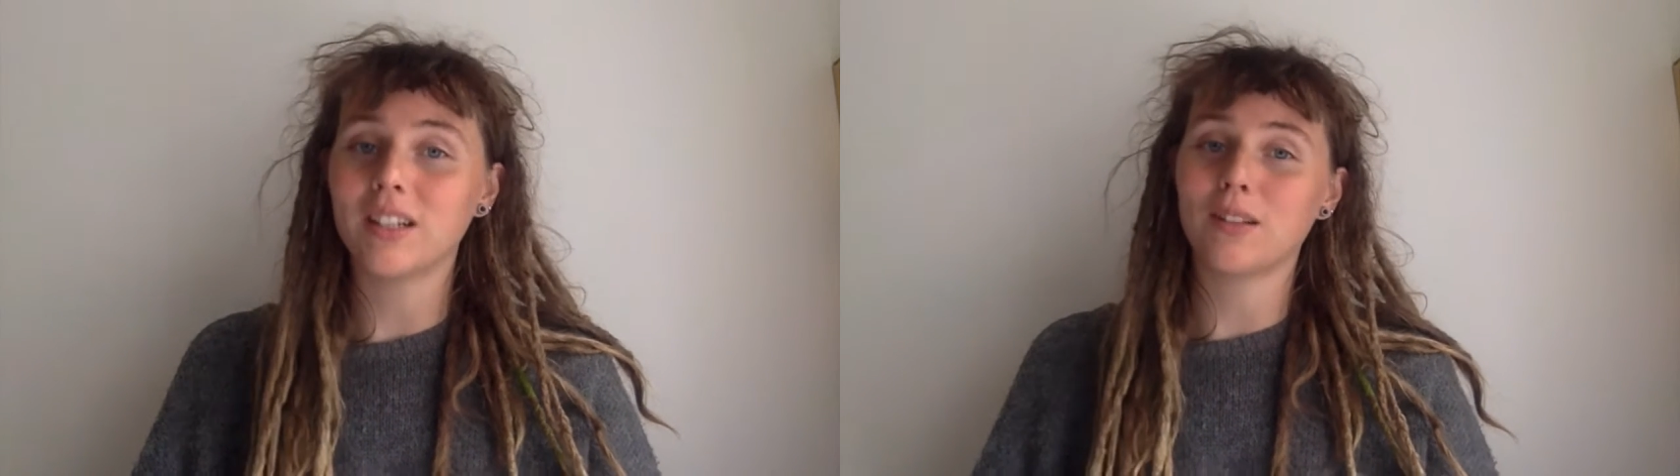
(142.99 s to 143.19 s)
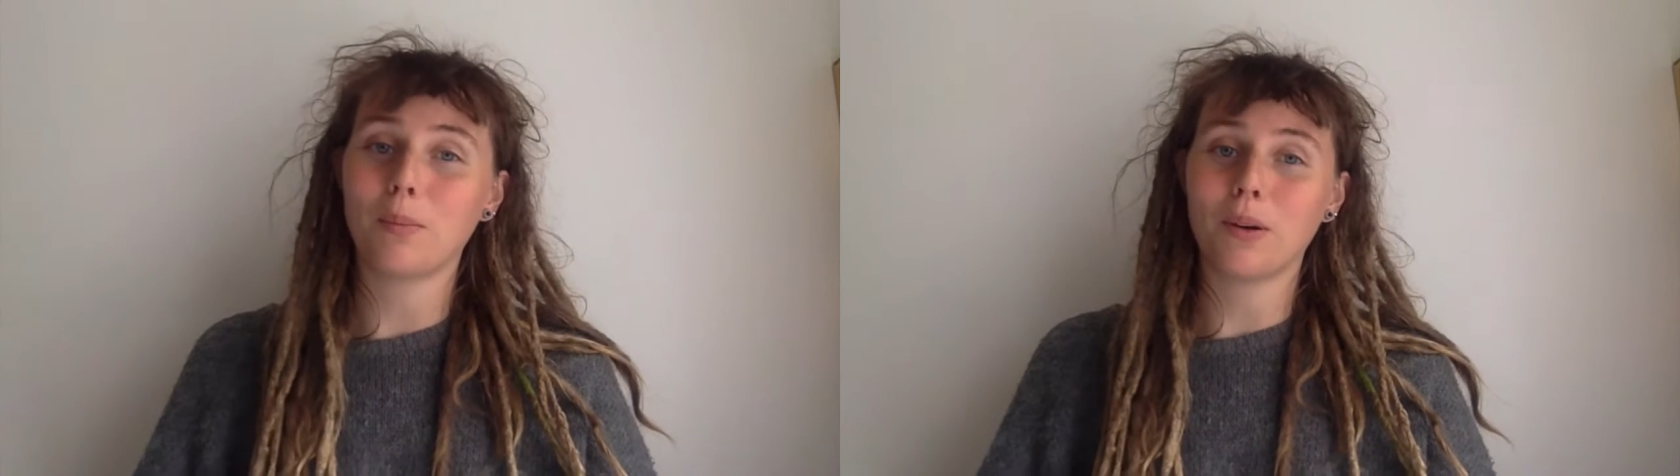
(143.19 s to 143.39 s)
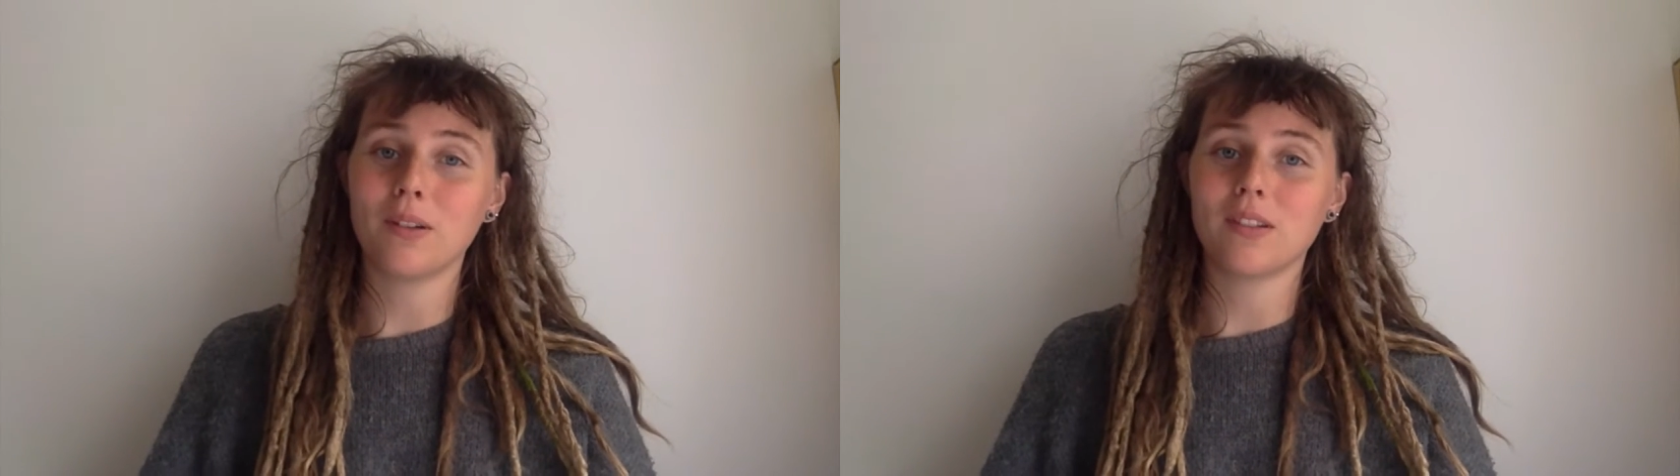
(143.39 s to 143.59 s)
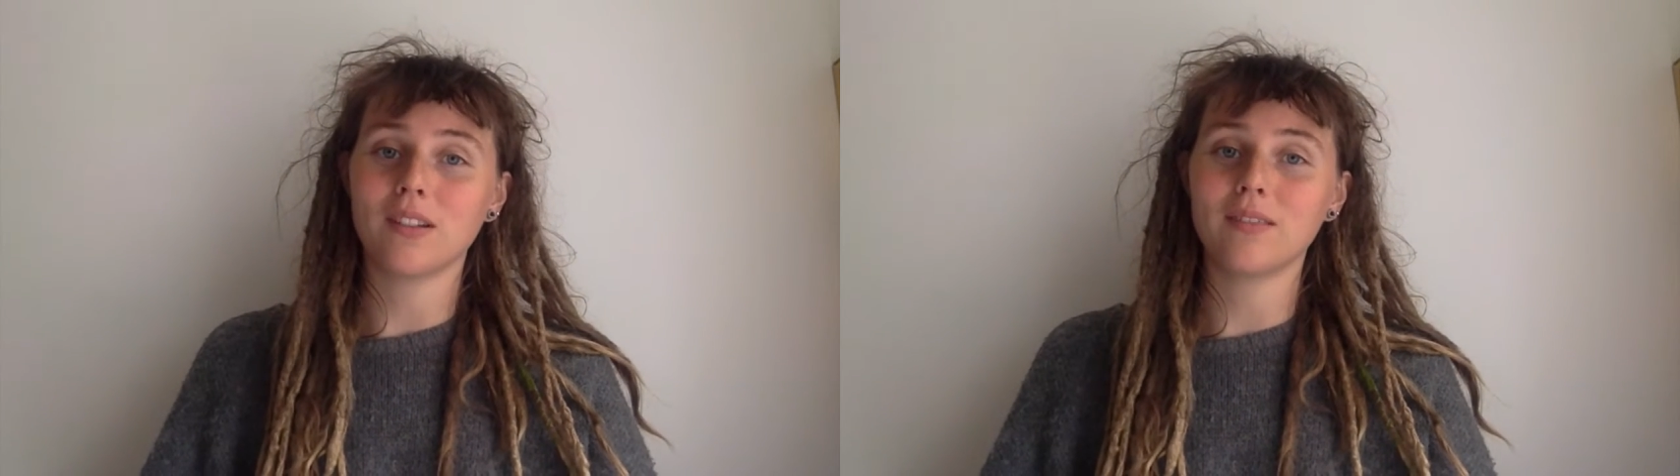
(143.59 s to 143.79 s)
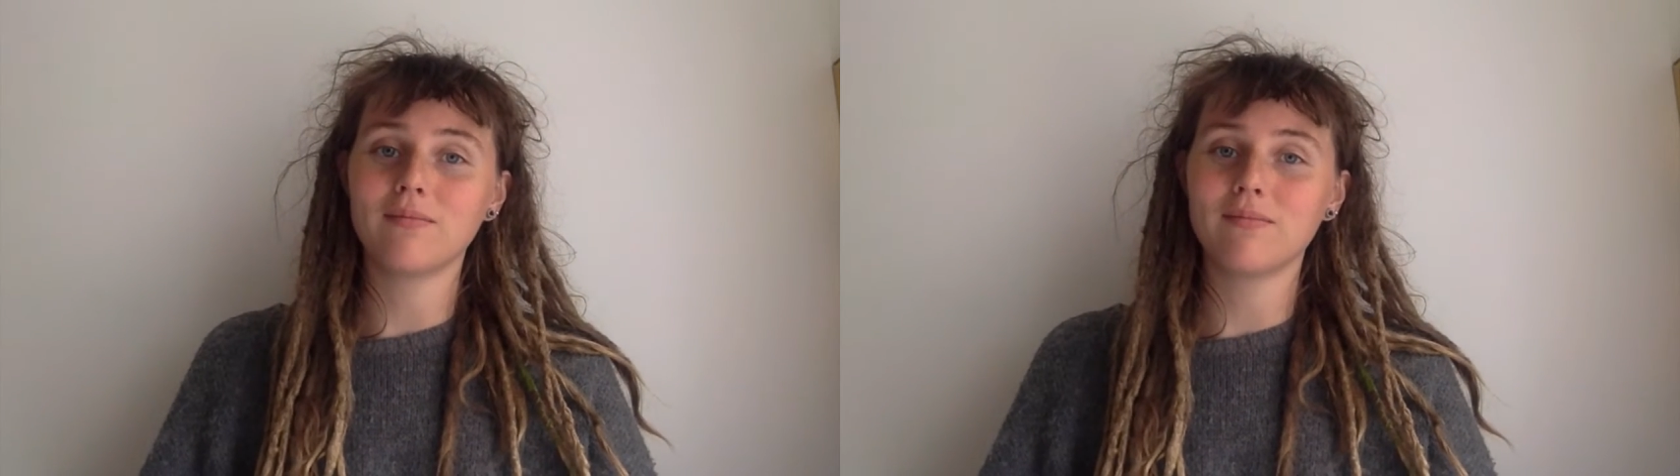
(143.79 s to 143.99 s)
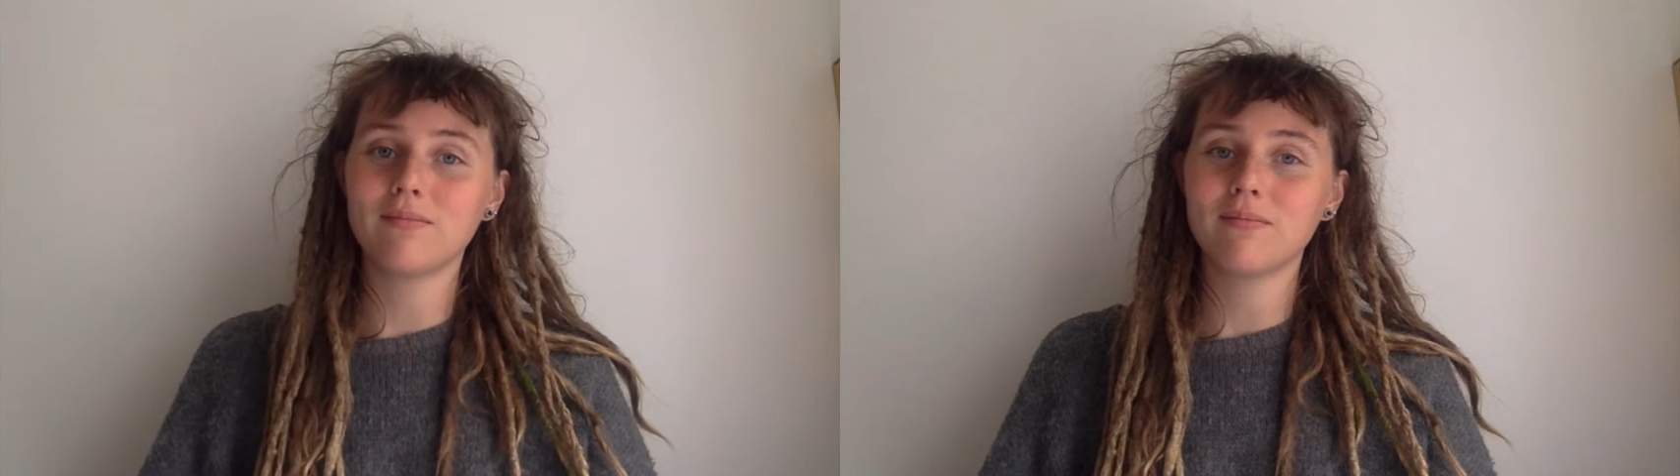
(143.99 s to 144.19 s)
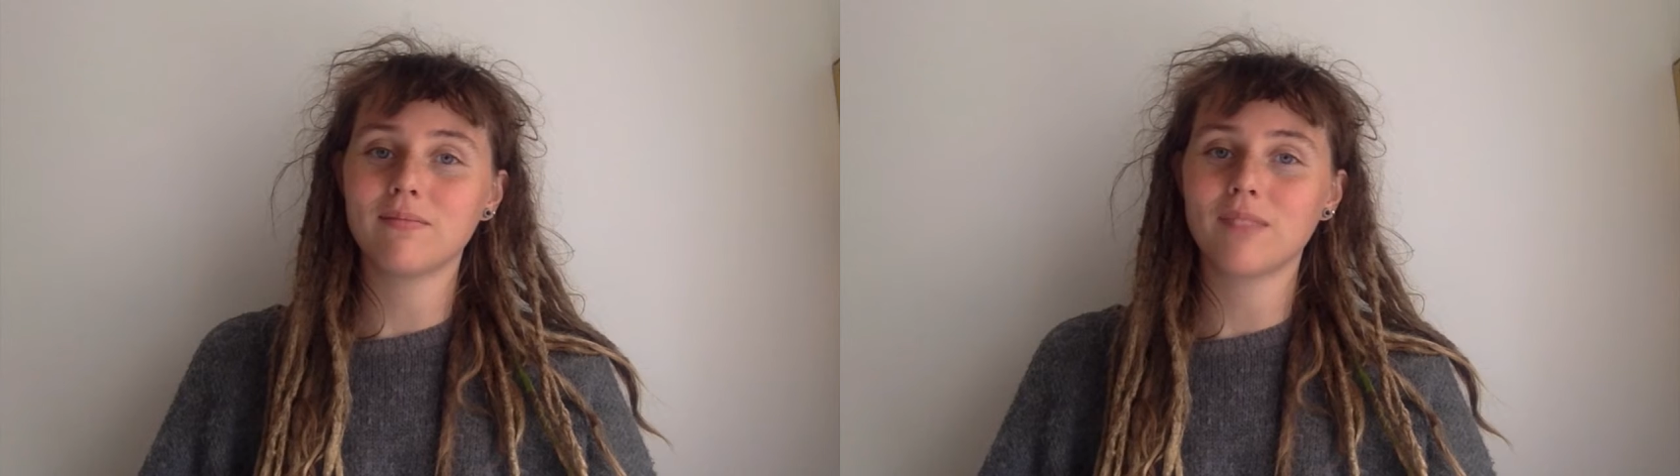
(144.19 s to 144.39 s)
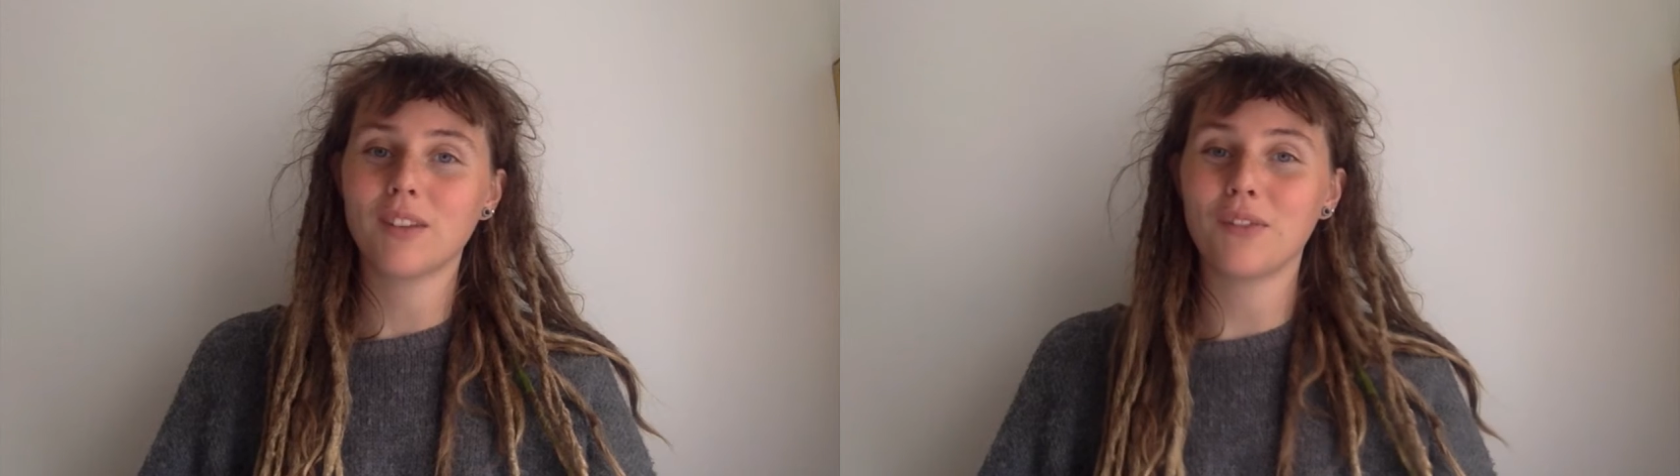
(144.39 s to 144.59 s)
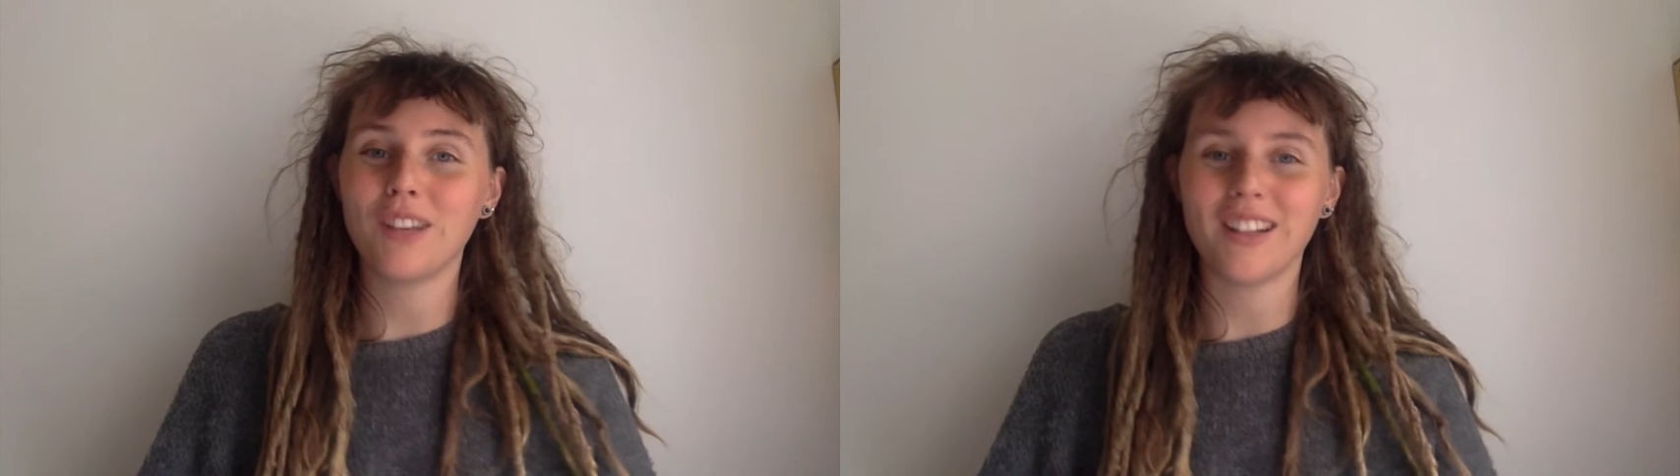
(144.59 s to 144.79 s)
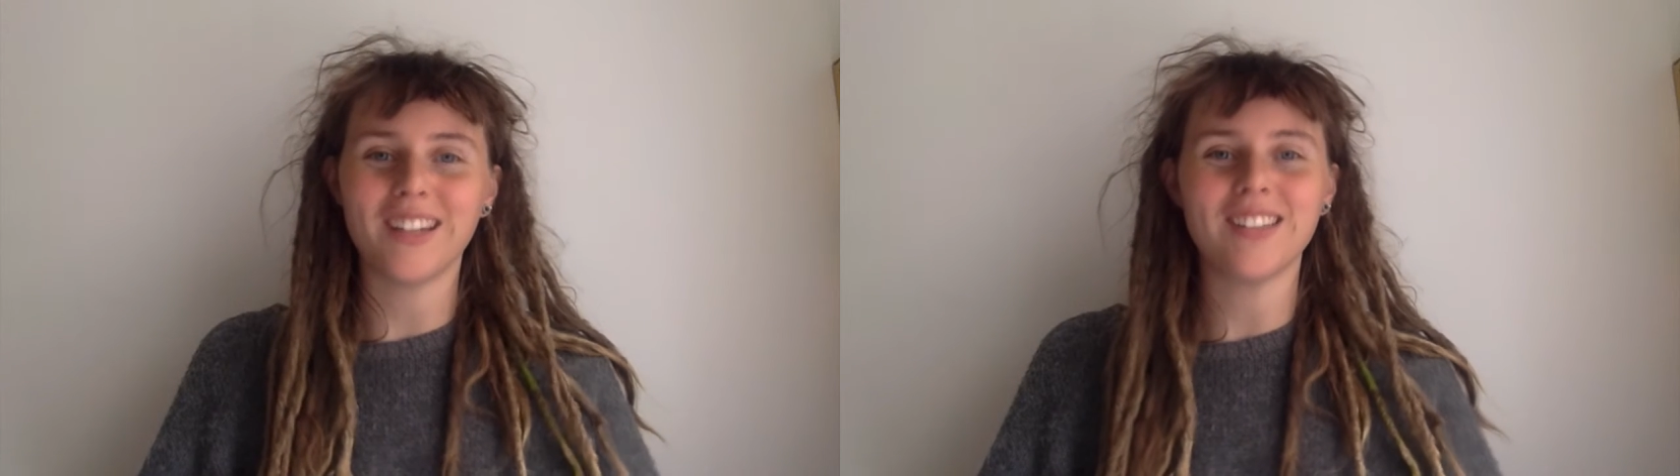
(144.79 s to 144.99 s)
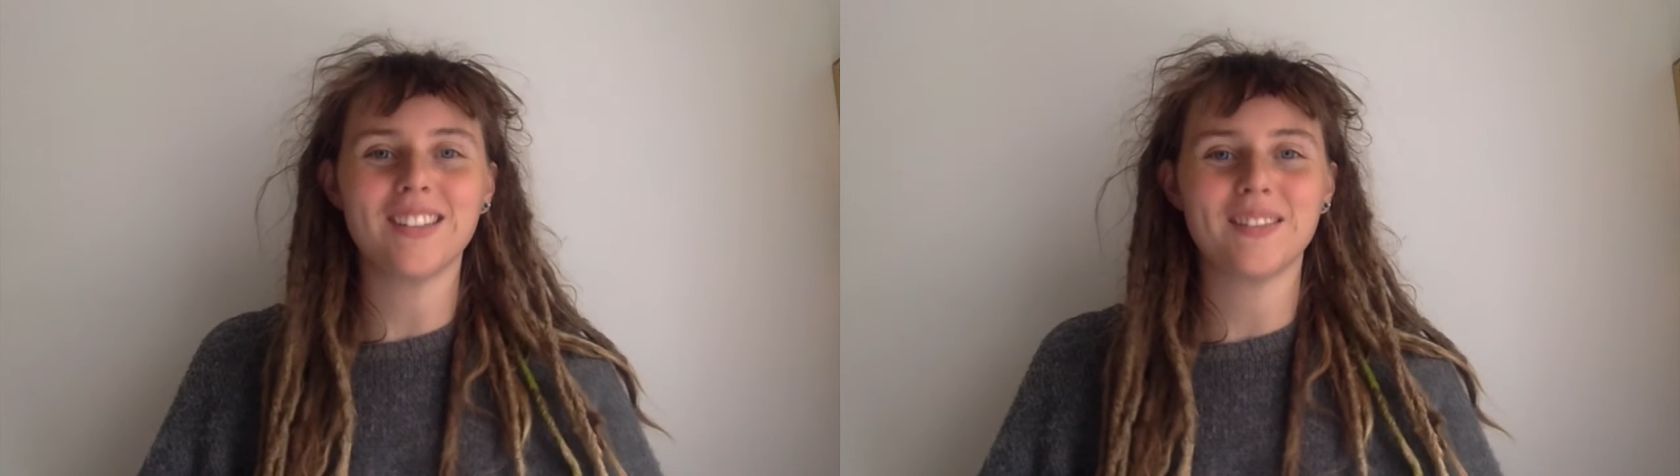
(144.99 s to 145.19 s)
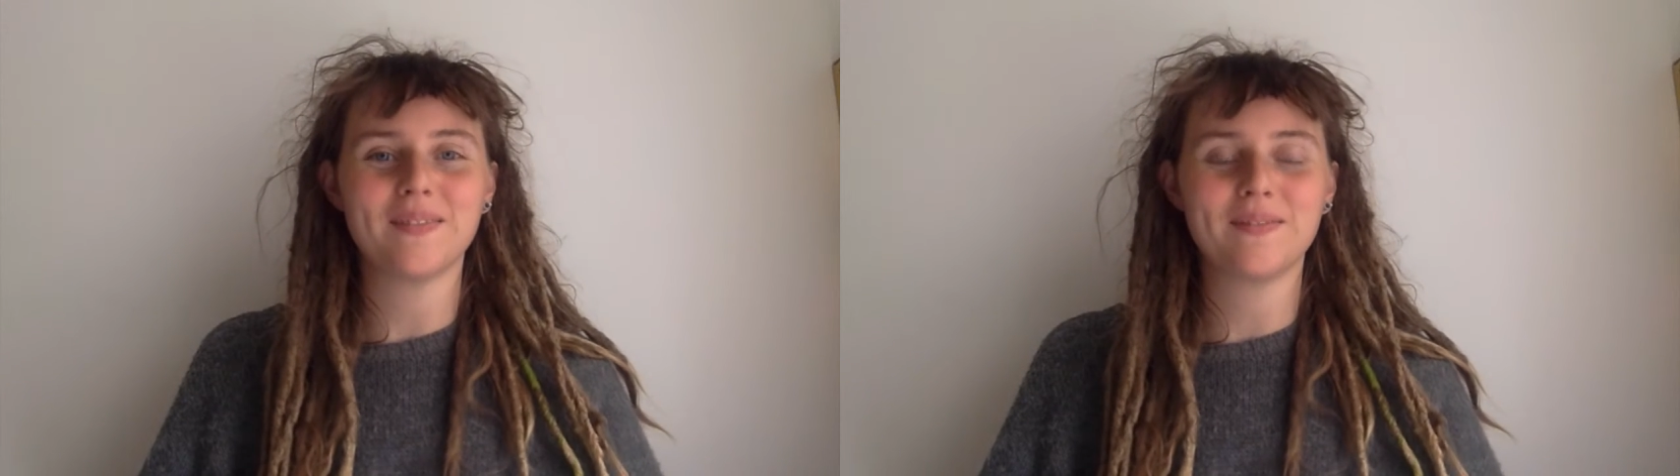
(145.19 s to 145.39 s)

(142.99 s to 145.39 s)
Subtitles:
as a person. Feel it.